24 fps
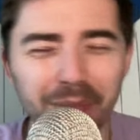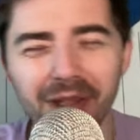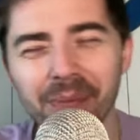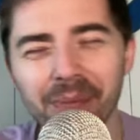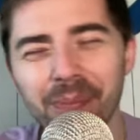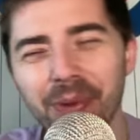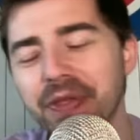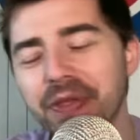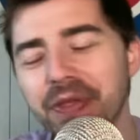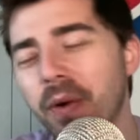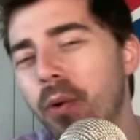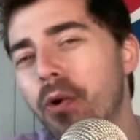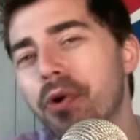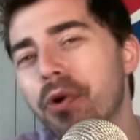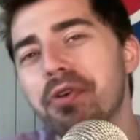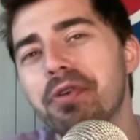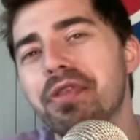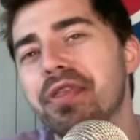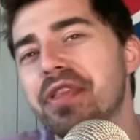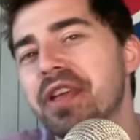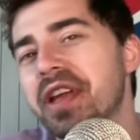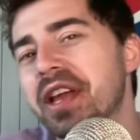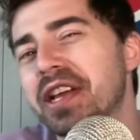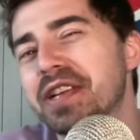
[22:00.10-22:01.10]
But the Hoerner
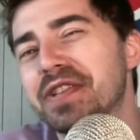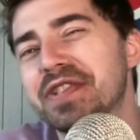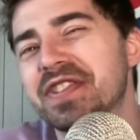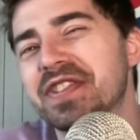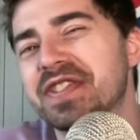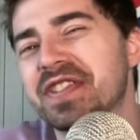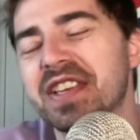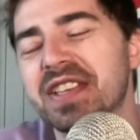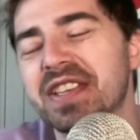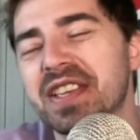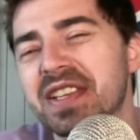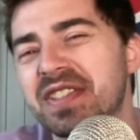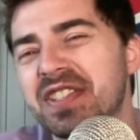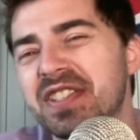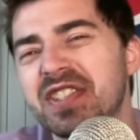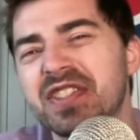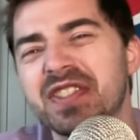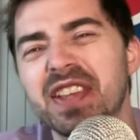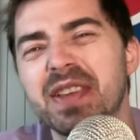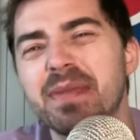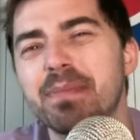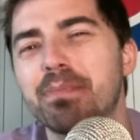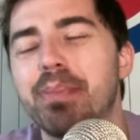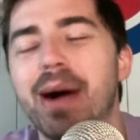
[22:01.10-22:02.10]
thing, it just does, it just
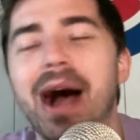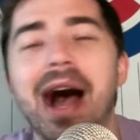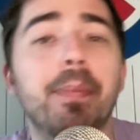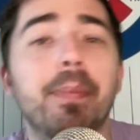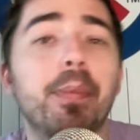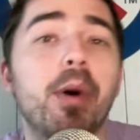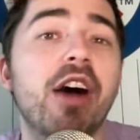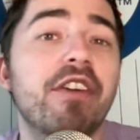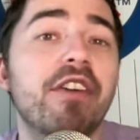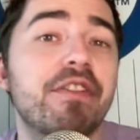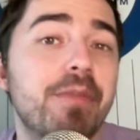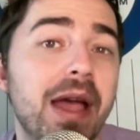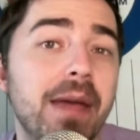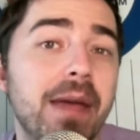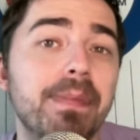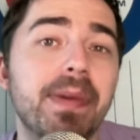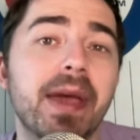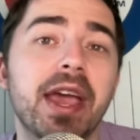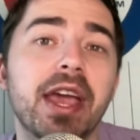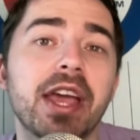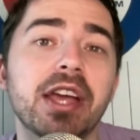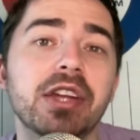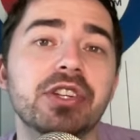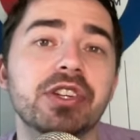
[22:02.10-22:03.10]
didn't pop off my
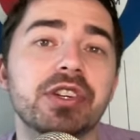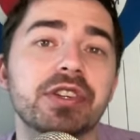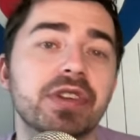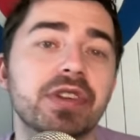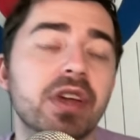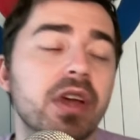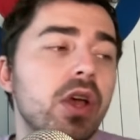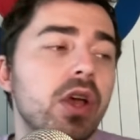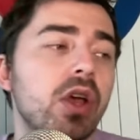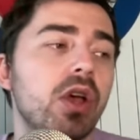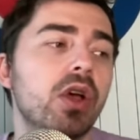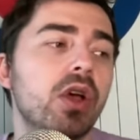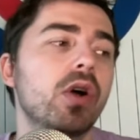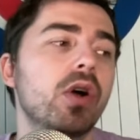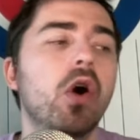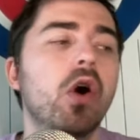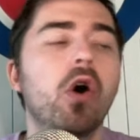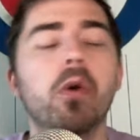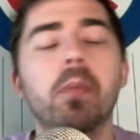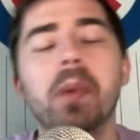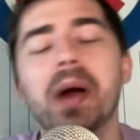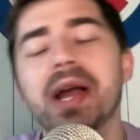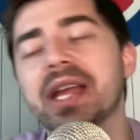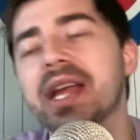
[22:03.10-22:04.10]
page as,
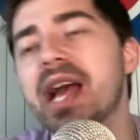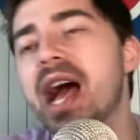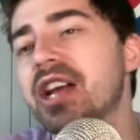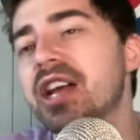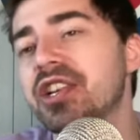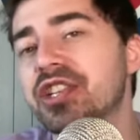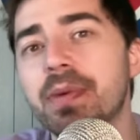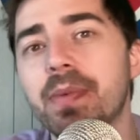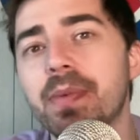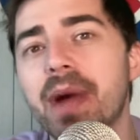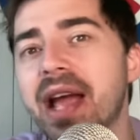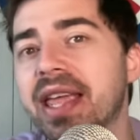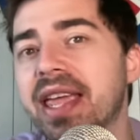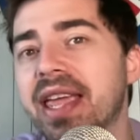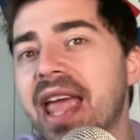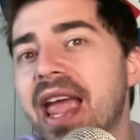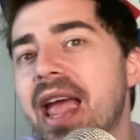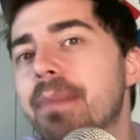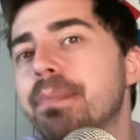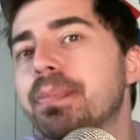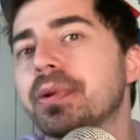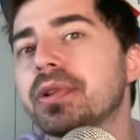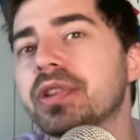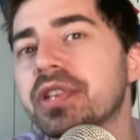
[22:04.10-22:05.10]
oh my gosh, I'm, I can
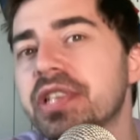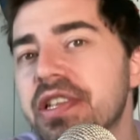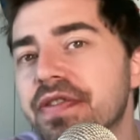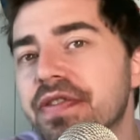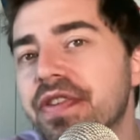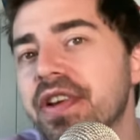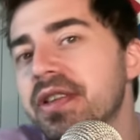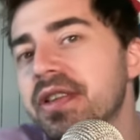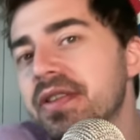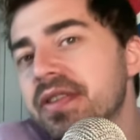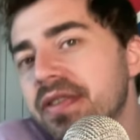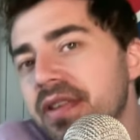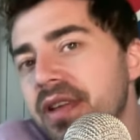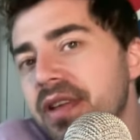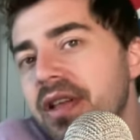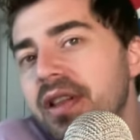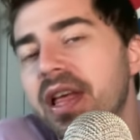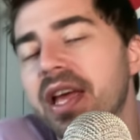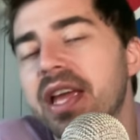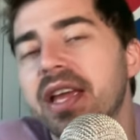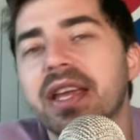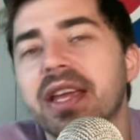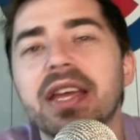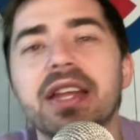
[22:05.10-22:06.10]
not believe it.
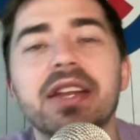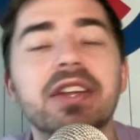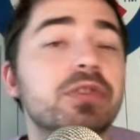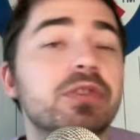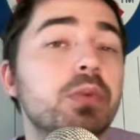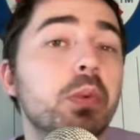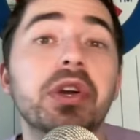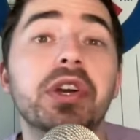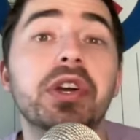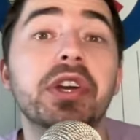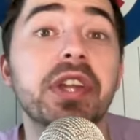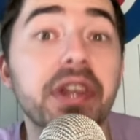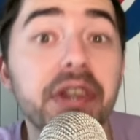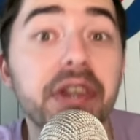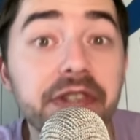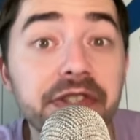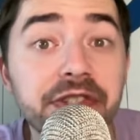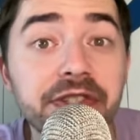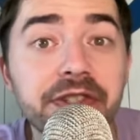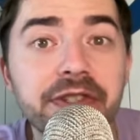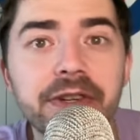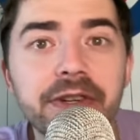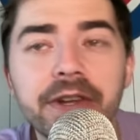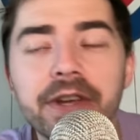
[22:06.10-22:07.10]
Like it is what it
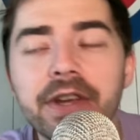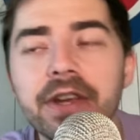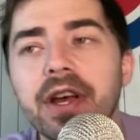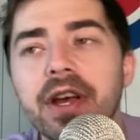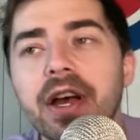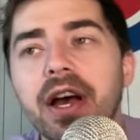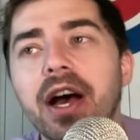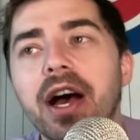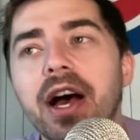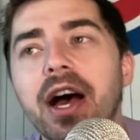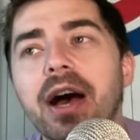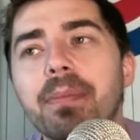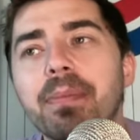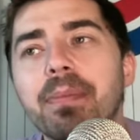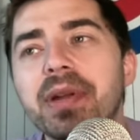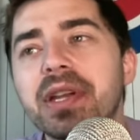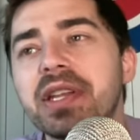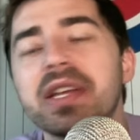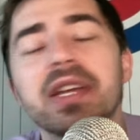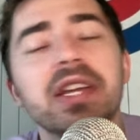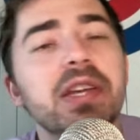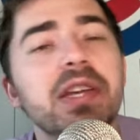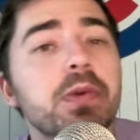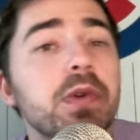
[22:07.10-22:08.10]
is. Uh, but
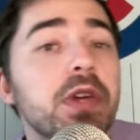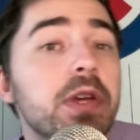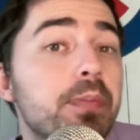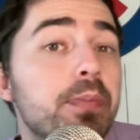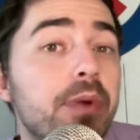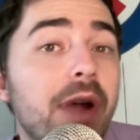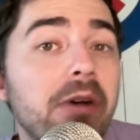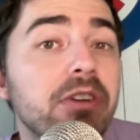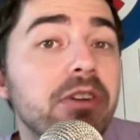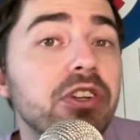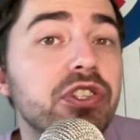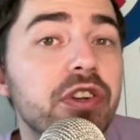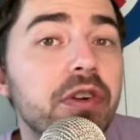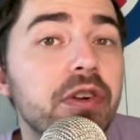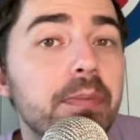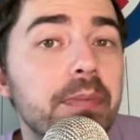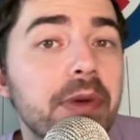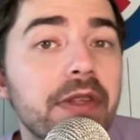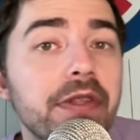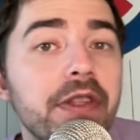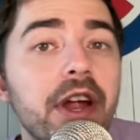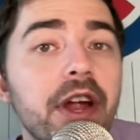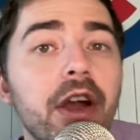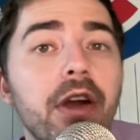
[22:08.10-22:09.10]
he he probably should have
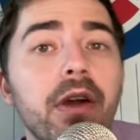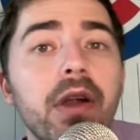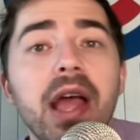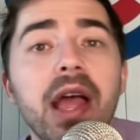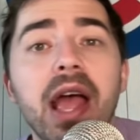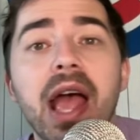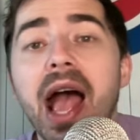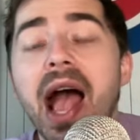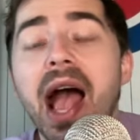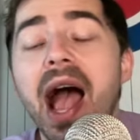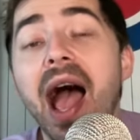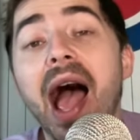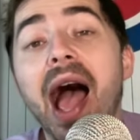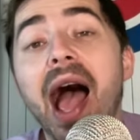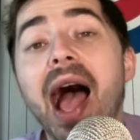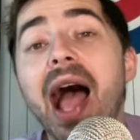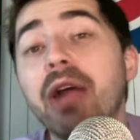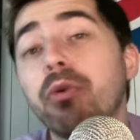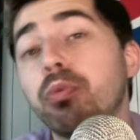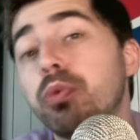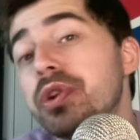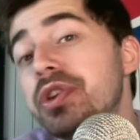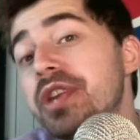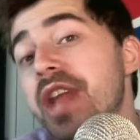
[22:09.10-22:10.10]
been there. I
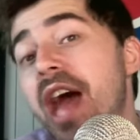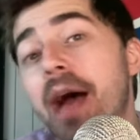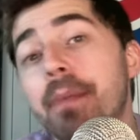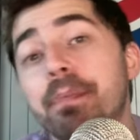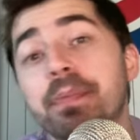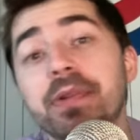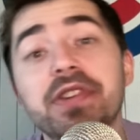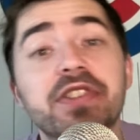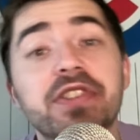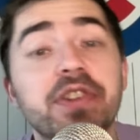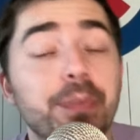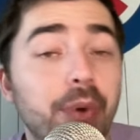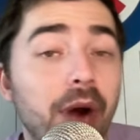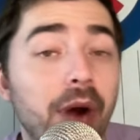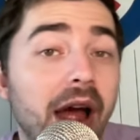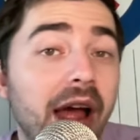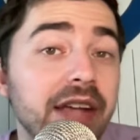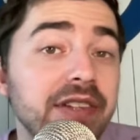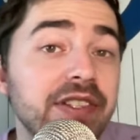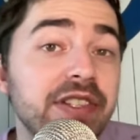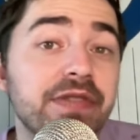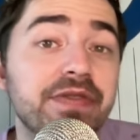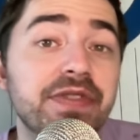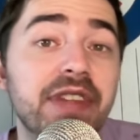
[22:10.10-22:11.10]
would not be
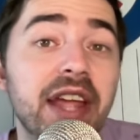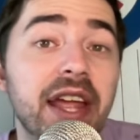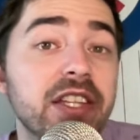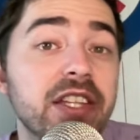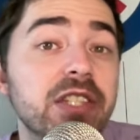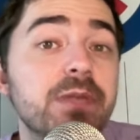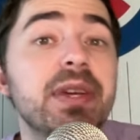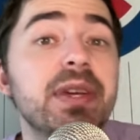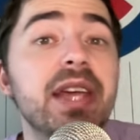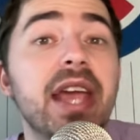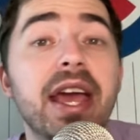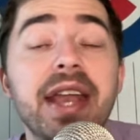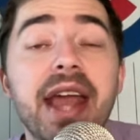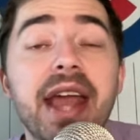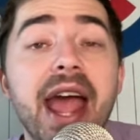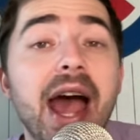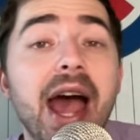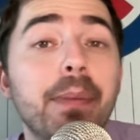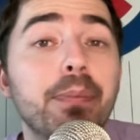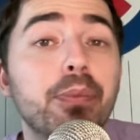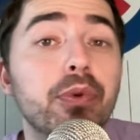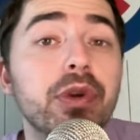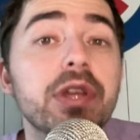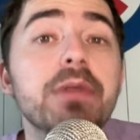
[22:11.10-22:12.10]
surprised if Dansby and
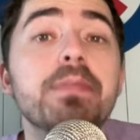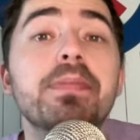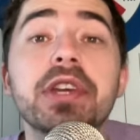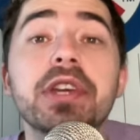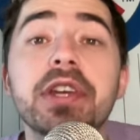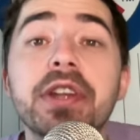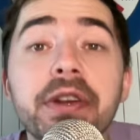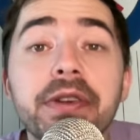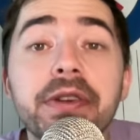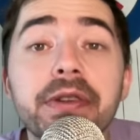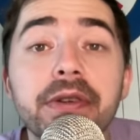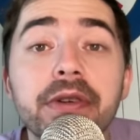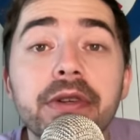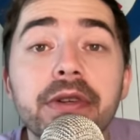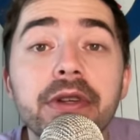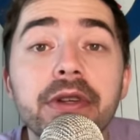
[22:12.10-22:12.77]
Happ repeated.